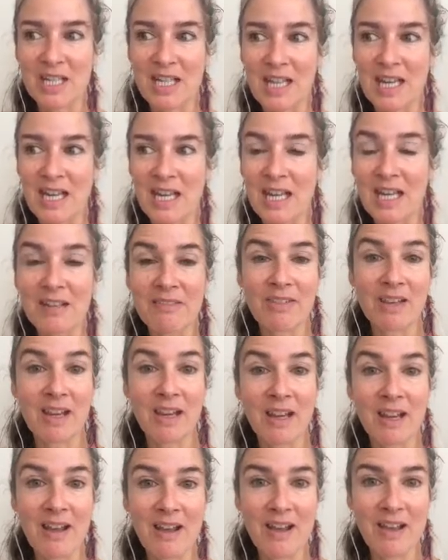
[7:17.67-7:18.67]
in living
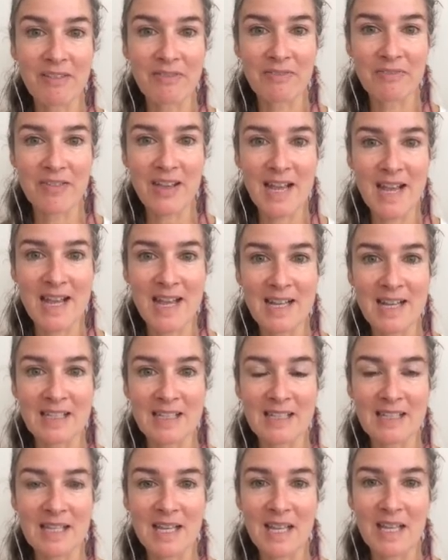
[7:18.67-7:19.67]
life
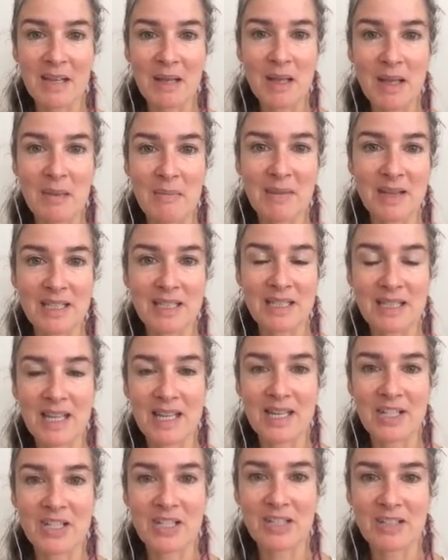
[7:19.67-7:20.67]
as a
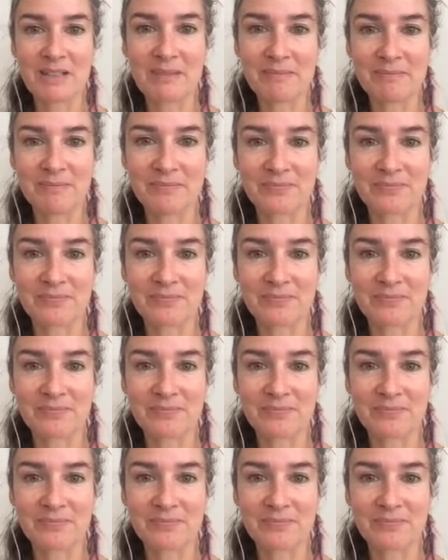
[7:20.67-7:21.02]
meditation.